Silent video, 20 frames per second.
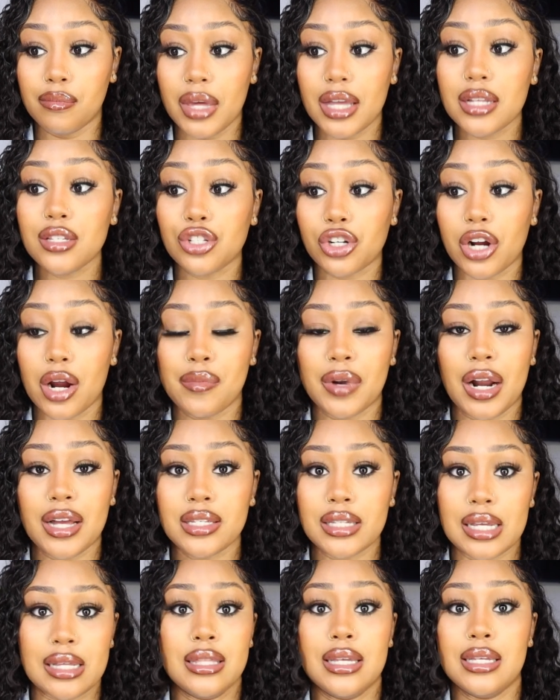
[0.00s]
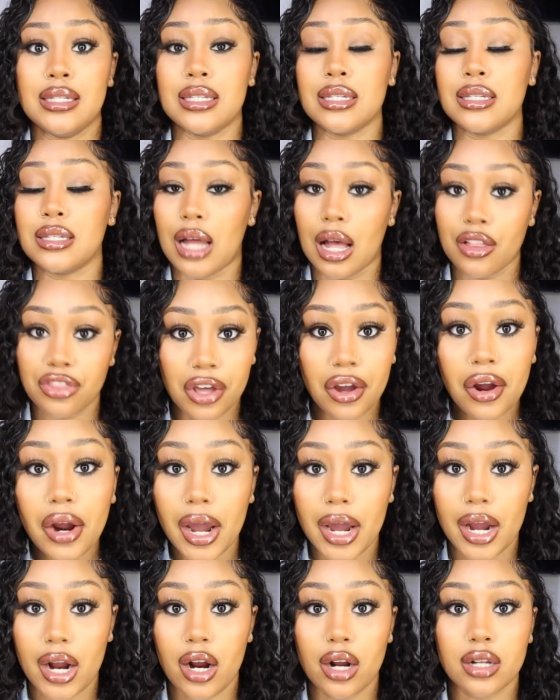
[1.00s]
Instagram and I said this is not their
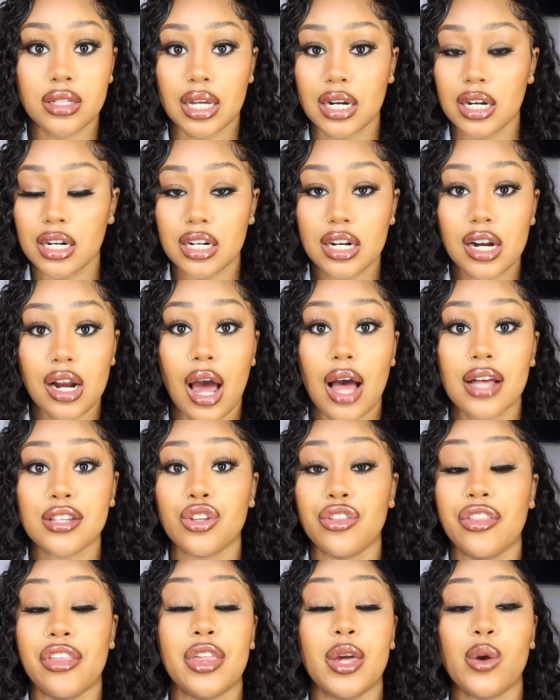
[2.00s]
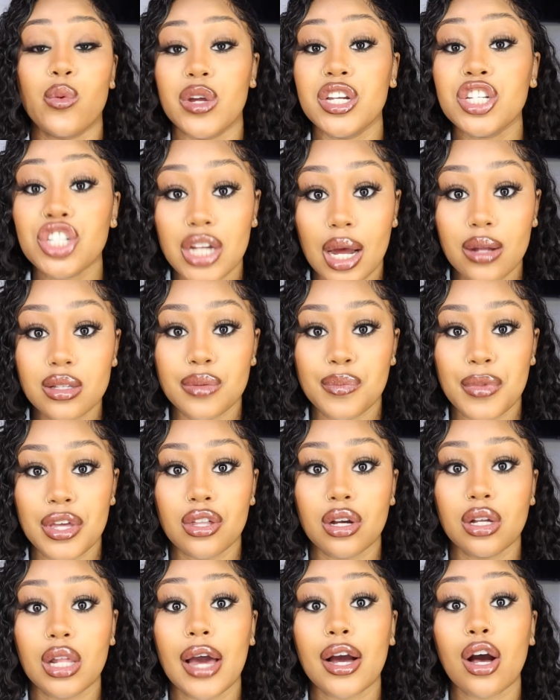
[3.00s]
hair, da da da da da. So then they reached out to me
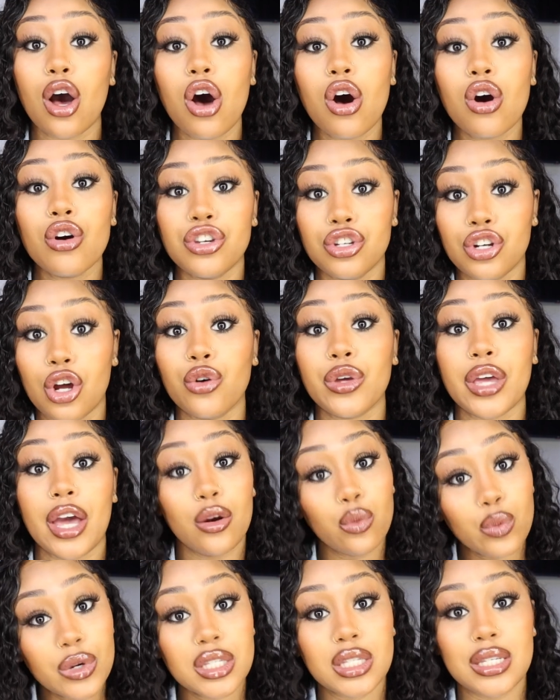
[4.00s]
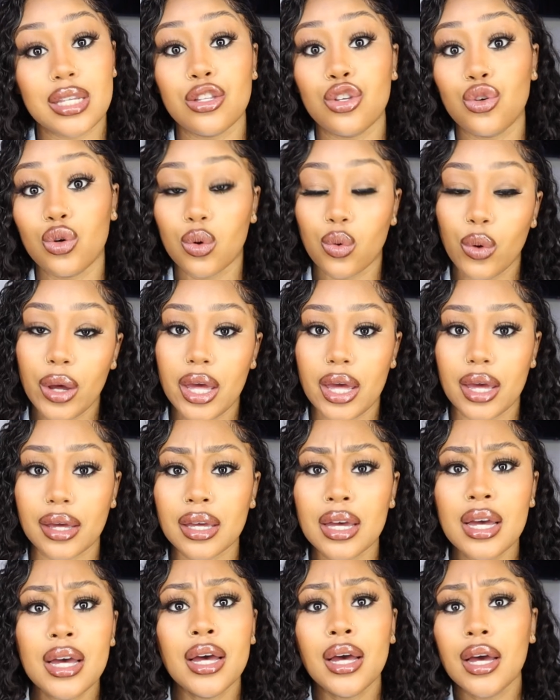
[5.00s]
and they're like, oh, you know, can we send you a
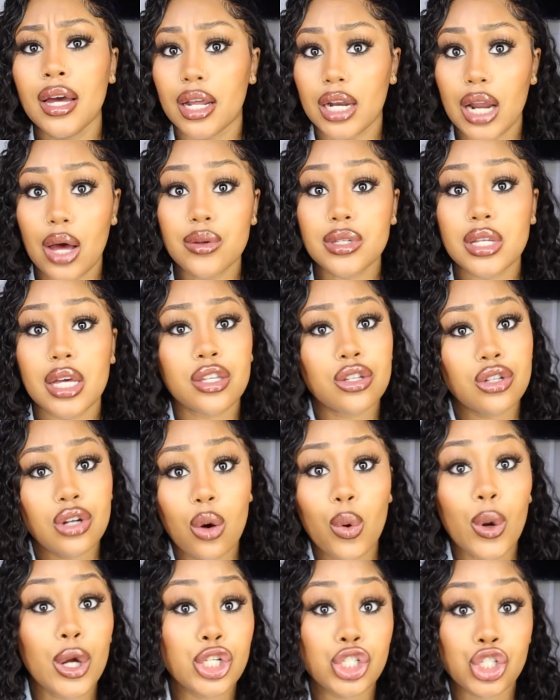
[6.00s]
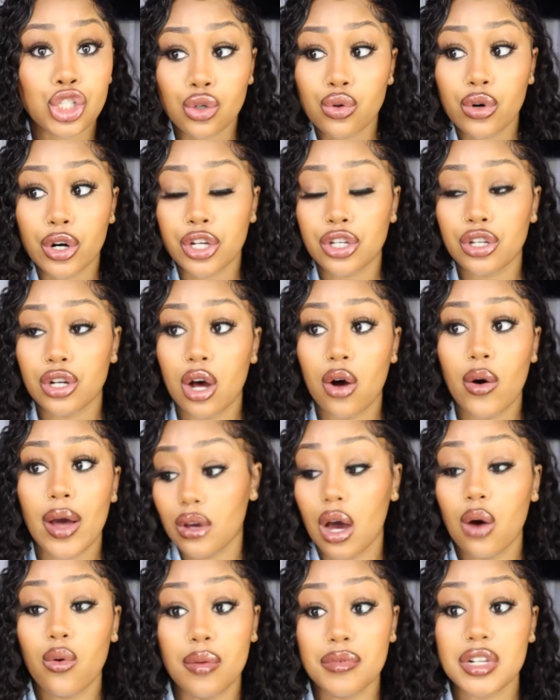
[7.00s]
wig? And I was like, you know what, sure, you know, if
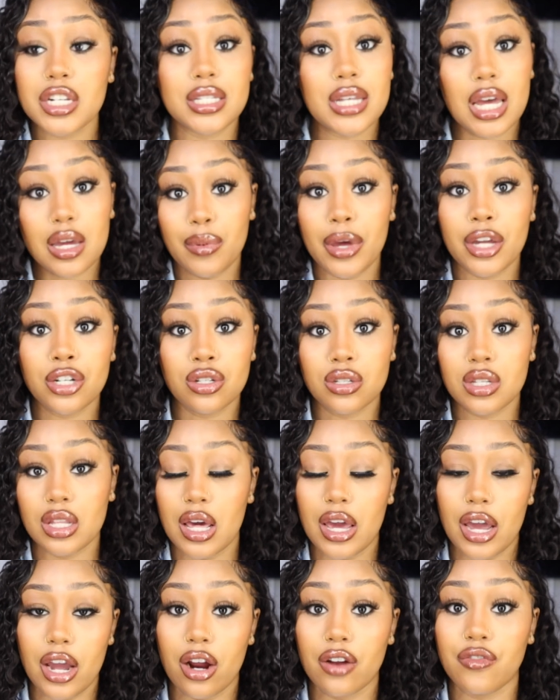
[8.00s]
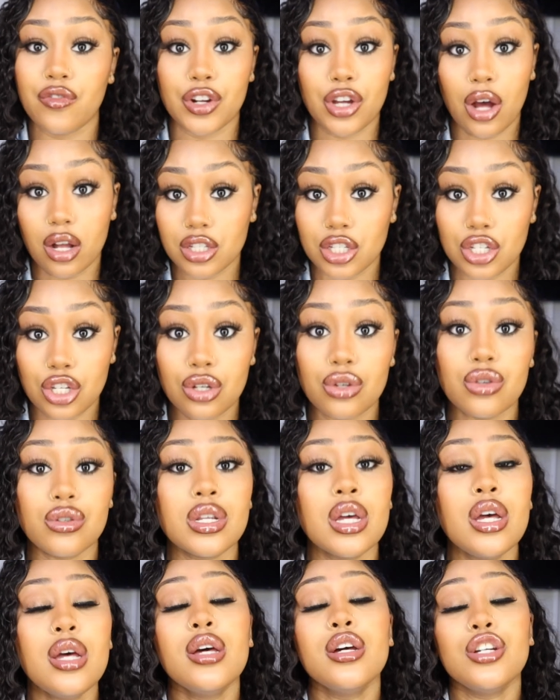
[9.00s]
y'all want me to take pictures of the hair for y'all to
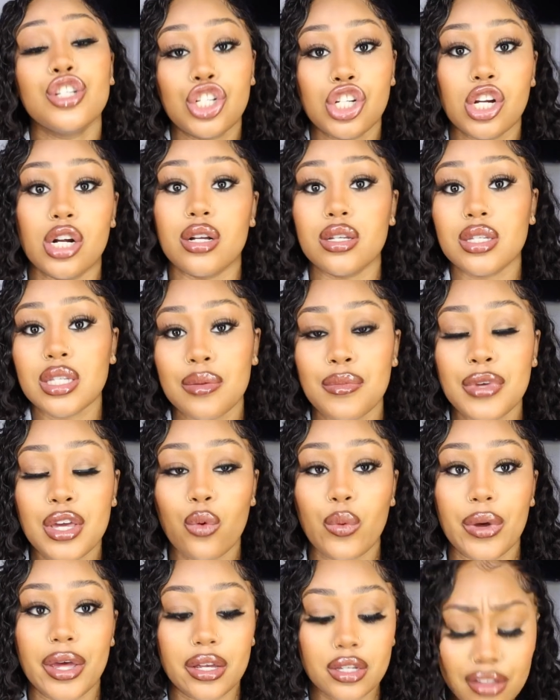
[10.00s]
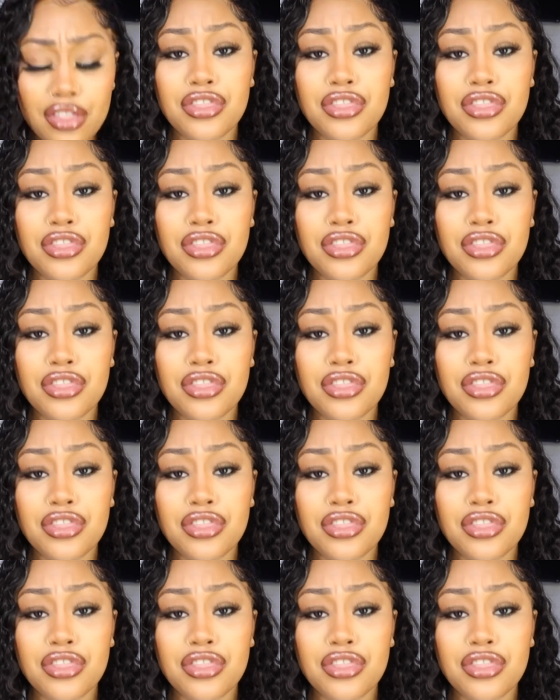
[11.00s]
use, sure, send me a wig.